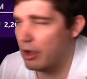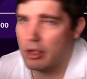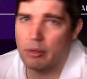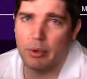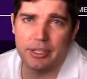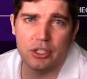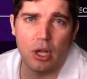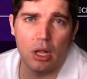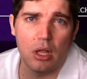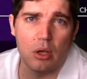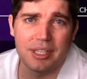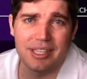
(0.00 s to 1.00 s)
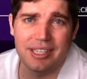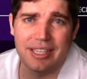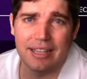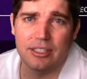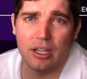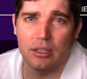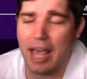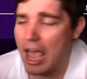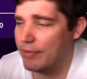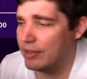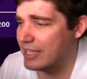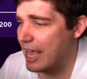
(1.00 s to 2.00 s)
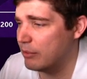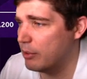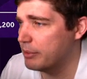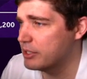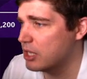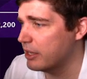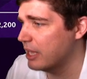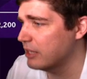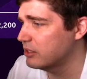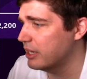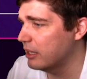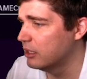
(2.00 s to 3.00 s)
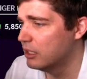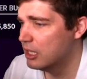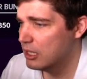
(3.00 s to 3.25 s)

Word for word: otherwise solos and sets are live, exactly what we saw yesterday.